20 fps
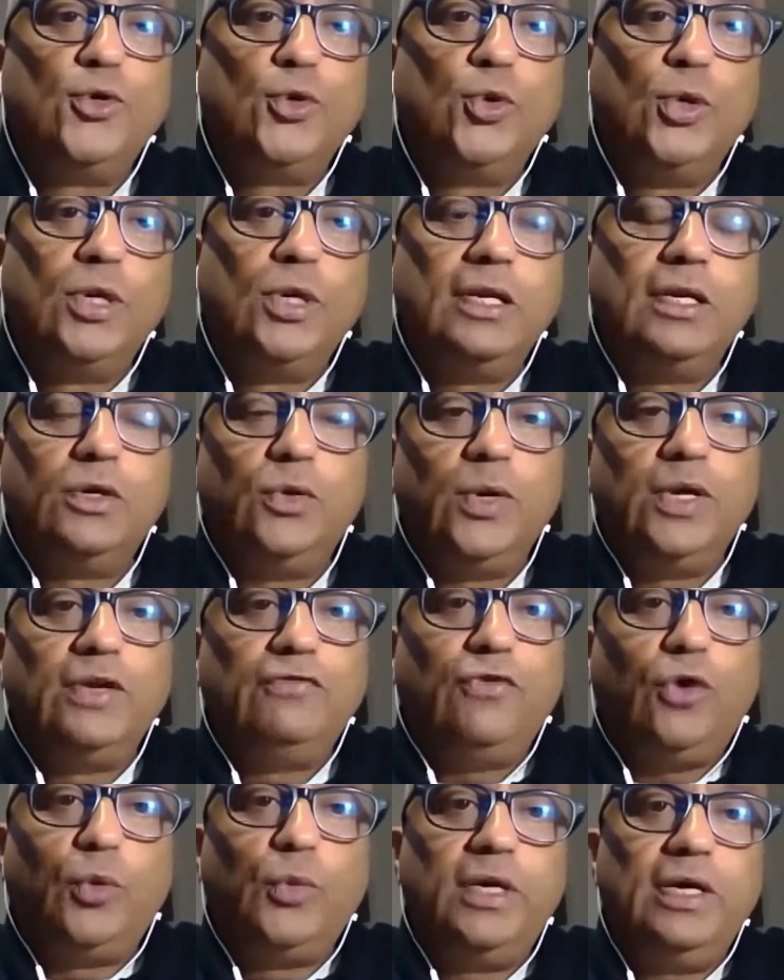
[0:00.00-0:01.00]
rule
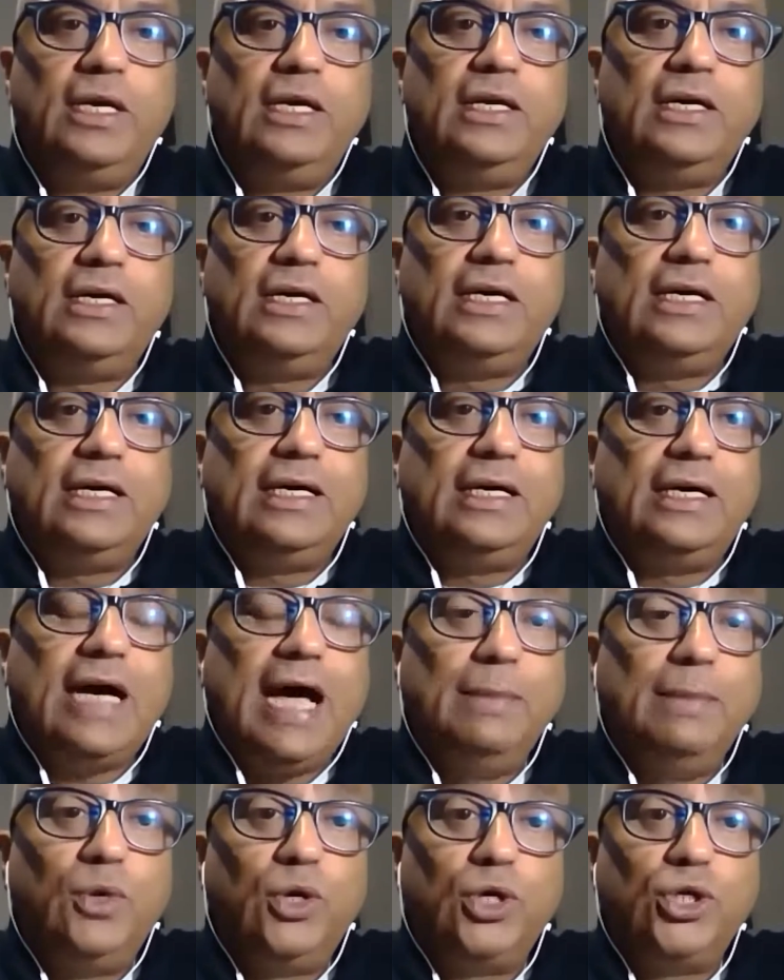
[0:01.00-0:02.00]
going forward uh,
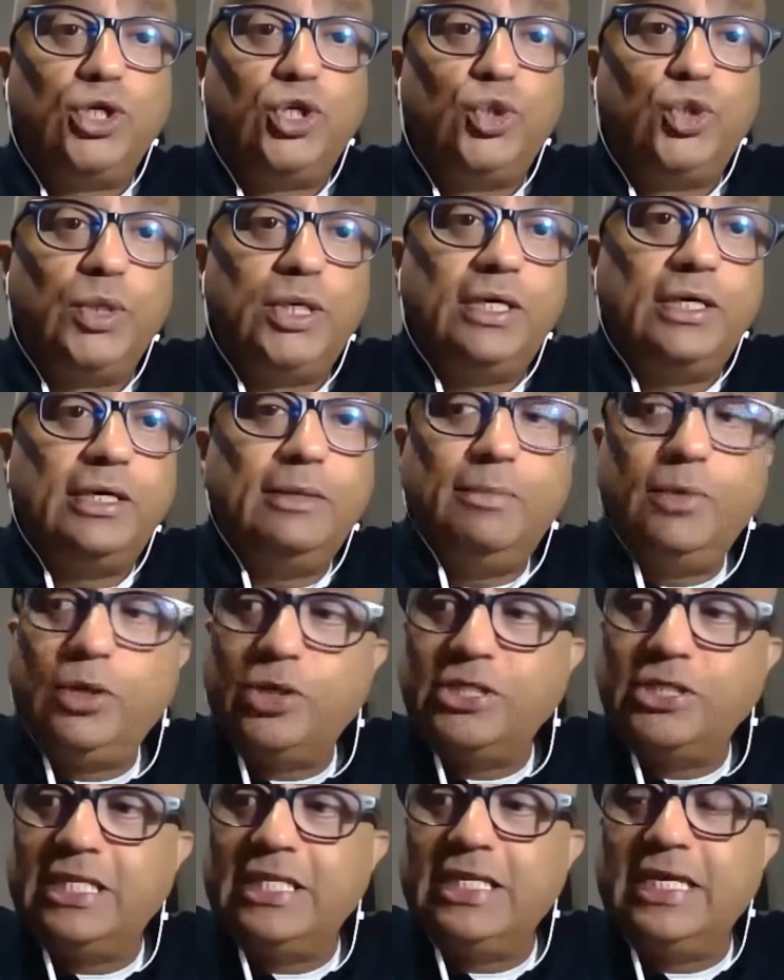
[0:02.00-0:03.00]
i'm not sure
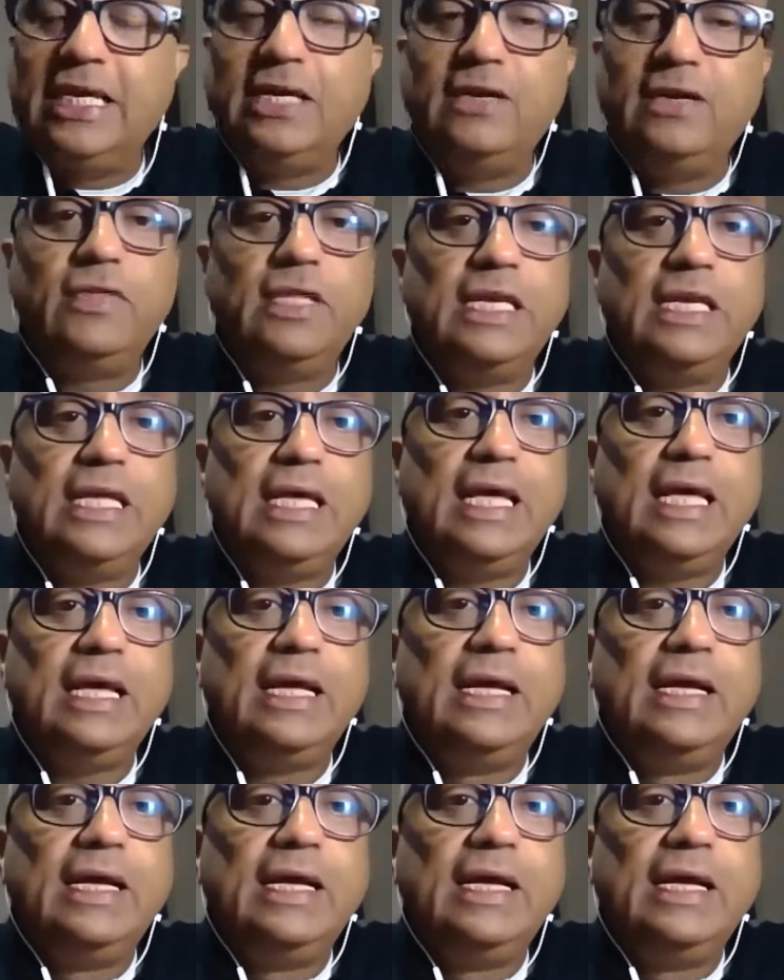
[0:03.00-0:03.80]
because at the end of the day